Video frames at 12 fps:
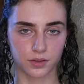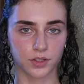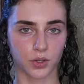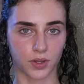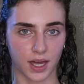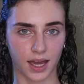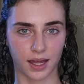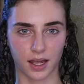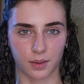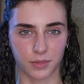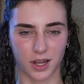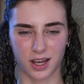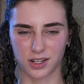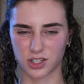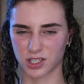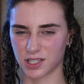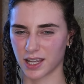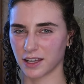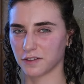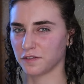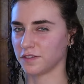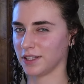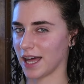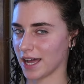so that I'm not just like
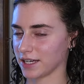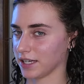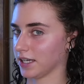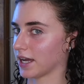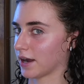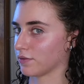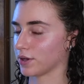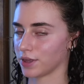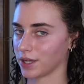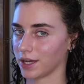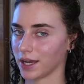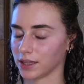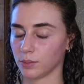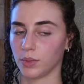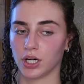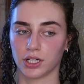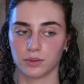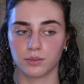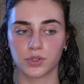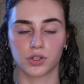flattening everything at the bottom.